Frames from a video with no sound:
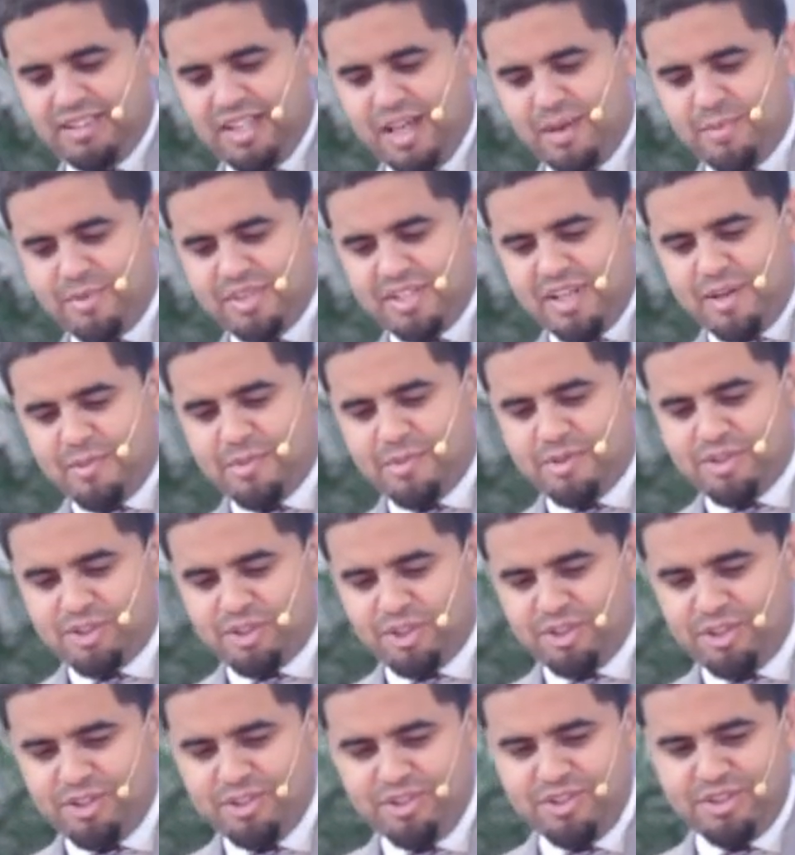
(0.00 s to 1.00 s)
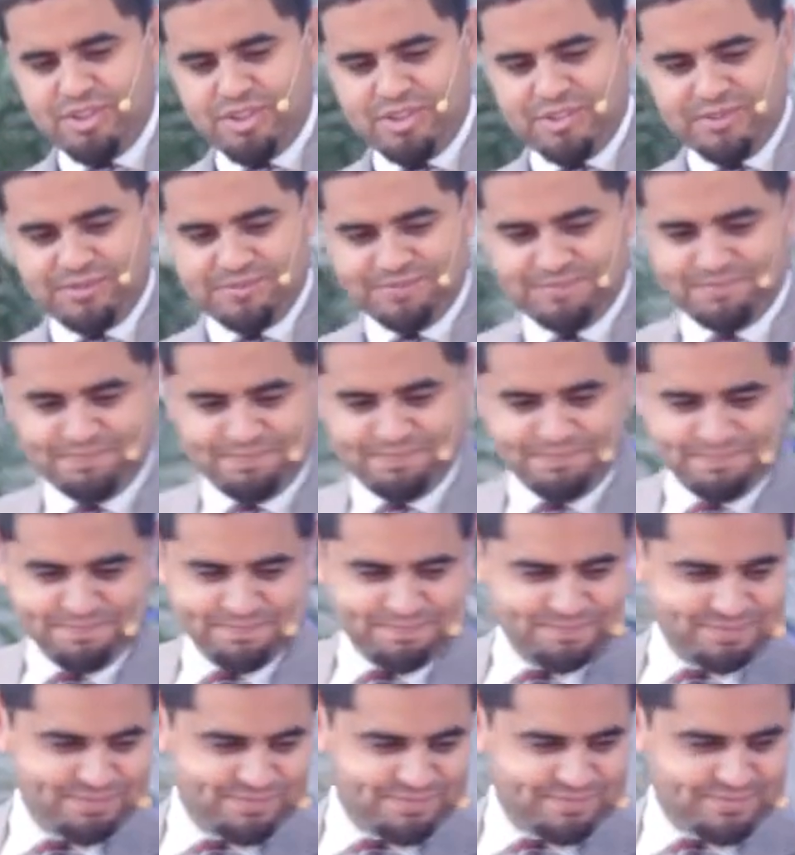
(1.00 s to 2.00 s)
Happy Sabbath, church.
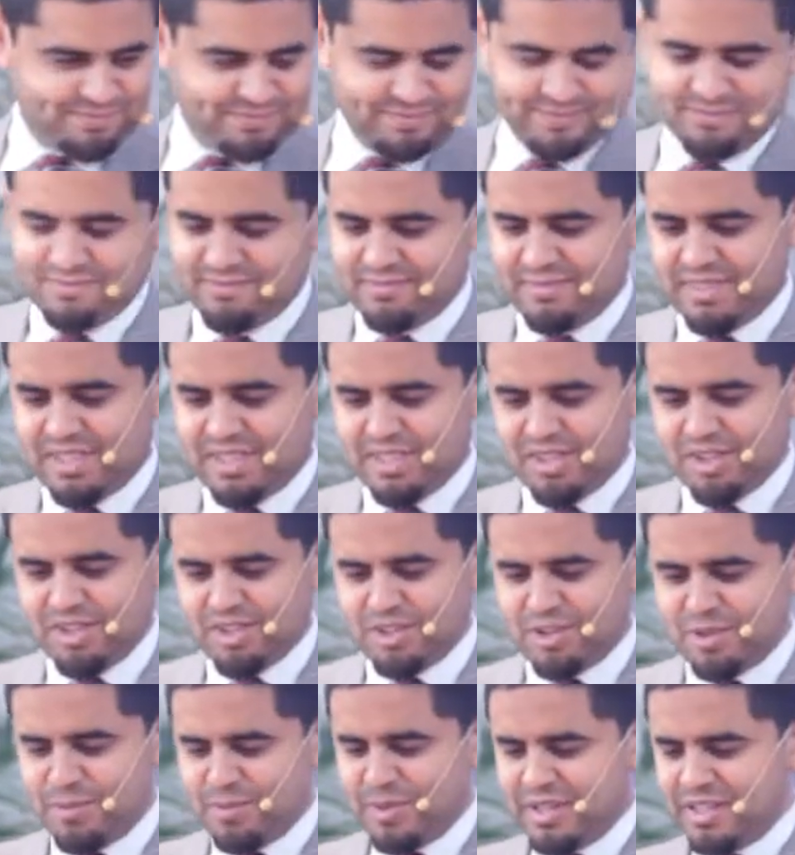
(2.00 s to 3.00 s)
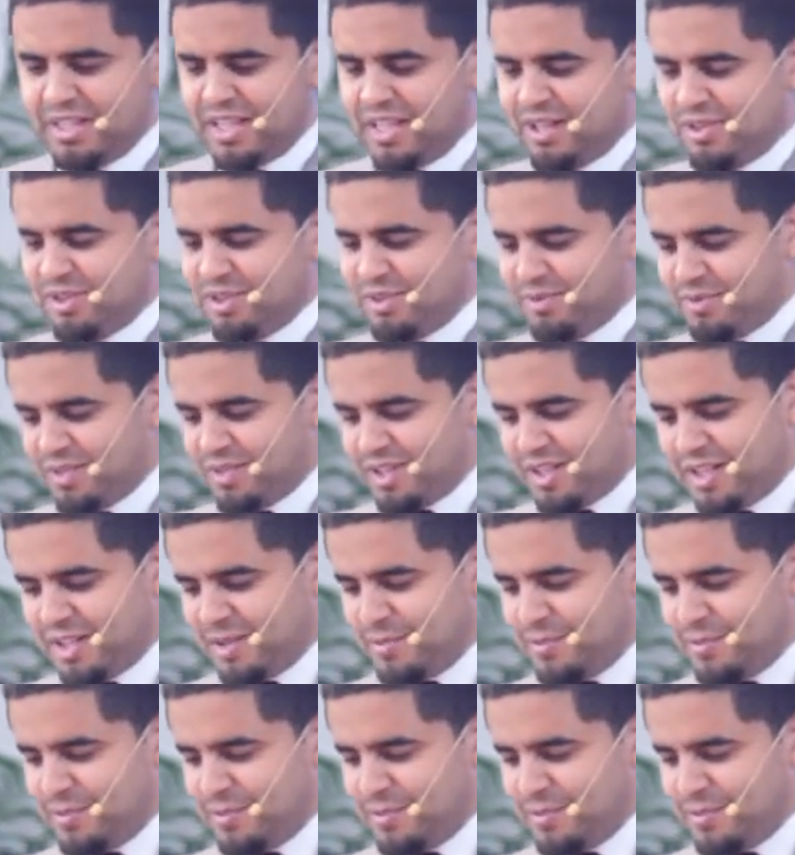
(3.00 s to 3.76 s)
It's good to be in the house of God,